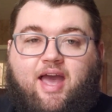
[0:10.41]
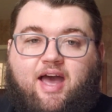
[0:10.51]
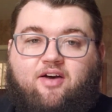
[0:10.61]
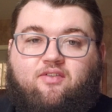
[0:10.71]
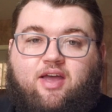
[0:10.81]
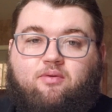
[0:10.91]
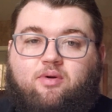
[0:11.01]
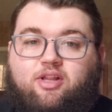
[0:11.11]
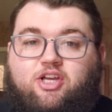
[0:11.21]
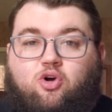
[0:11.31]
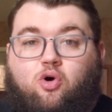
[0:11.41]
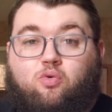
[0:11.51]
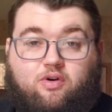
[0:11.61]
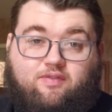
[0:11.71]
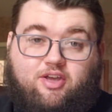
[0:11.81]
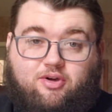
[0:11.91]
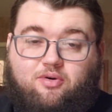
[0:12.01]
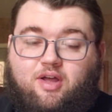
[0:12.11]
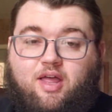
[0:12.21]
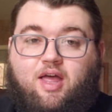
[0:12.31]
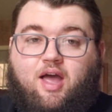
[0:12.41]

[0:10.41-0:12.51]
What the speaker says: have a really cool review.